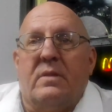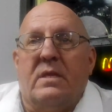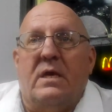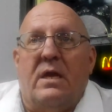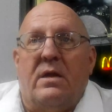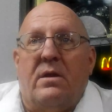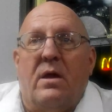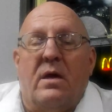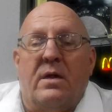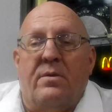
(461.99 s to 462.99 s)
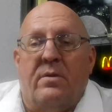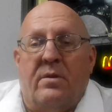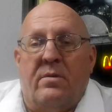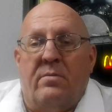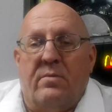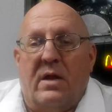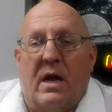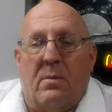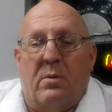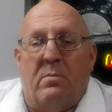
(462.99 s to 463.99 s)
get it done and that
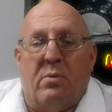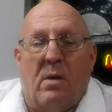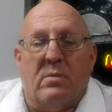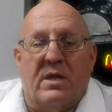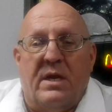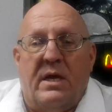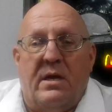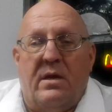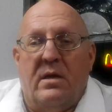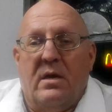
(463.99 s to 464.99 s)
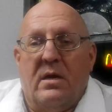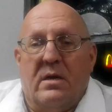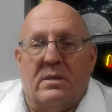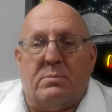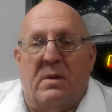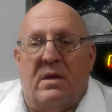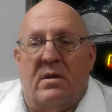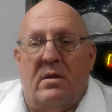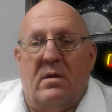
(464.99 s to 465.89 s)
I would probably need to spend